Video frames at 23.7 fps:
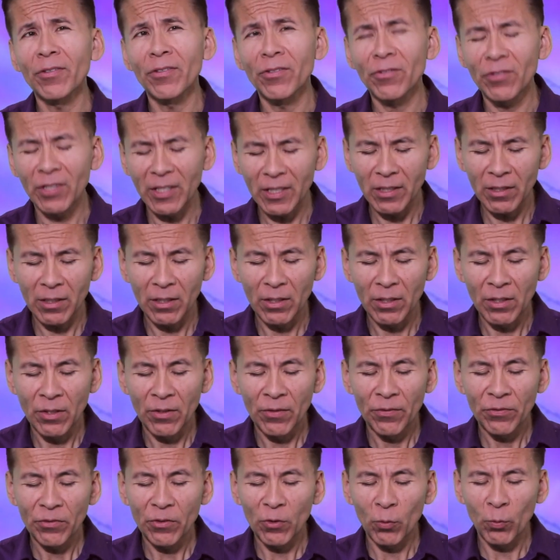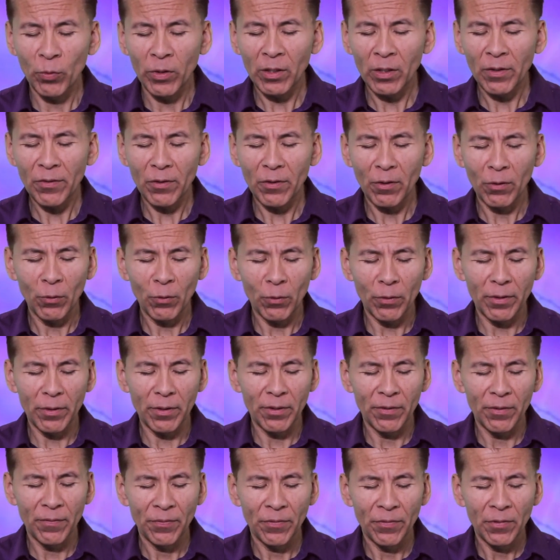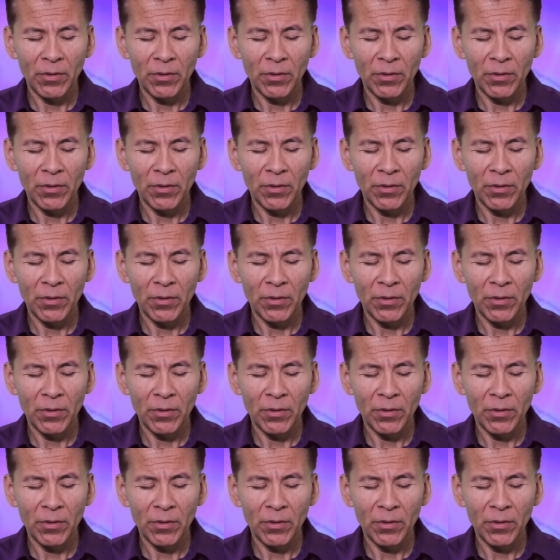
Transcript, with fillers: to seek the will of the Lord,